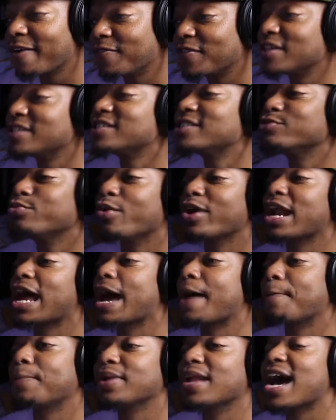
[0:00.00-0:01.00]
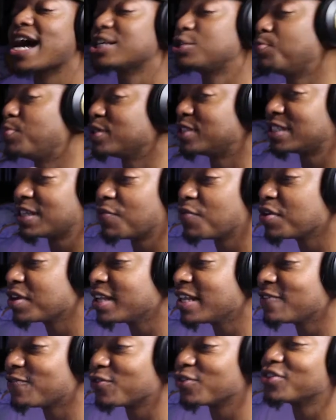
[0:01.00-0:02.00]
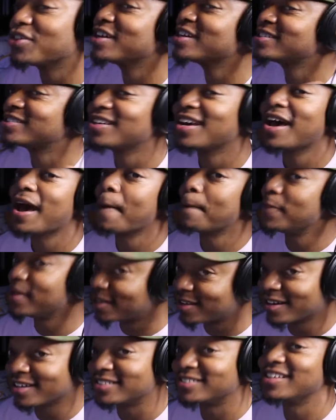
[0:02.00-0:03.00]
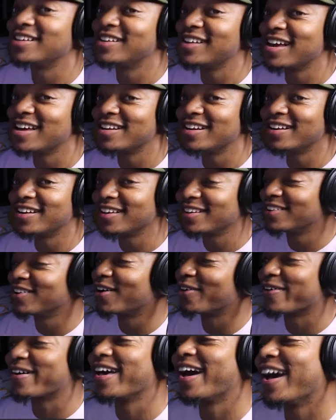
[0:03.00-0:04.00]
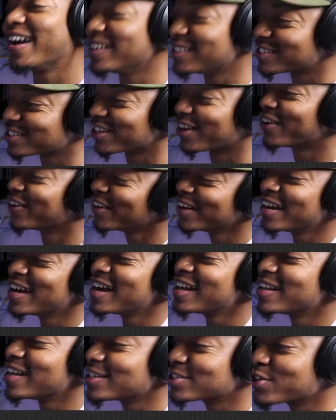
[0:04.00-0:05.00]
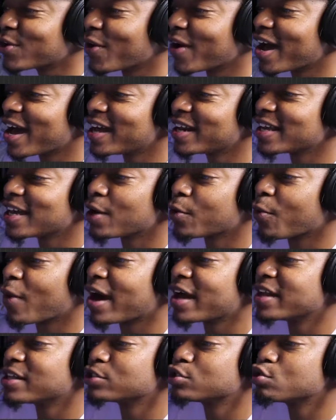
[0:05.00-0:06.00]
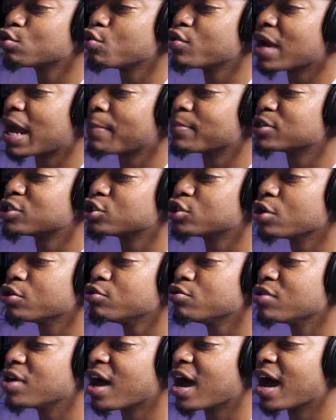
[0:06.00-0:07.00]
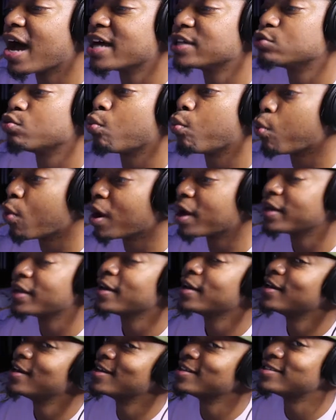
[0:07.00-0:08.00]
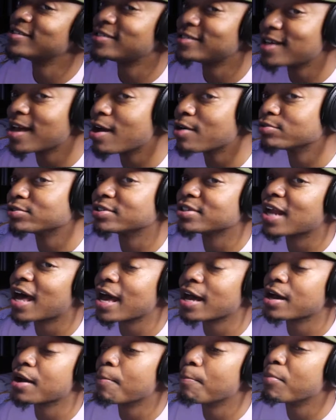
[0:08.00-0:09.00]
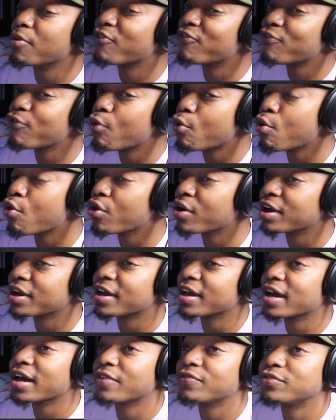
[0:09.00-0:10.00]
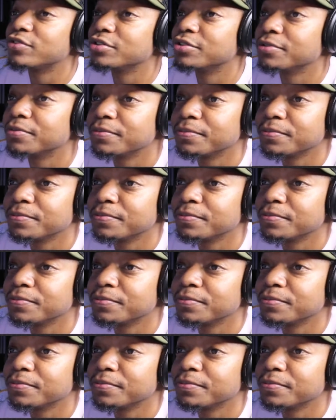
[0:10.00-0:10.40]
This is what I applied specifically for this because it needed it, okay? So let's go ahead and get right into it. I'm gonna show you guys what it sounds like before and after.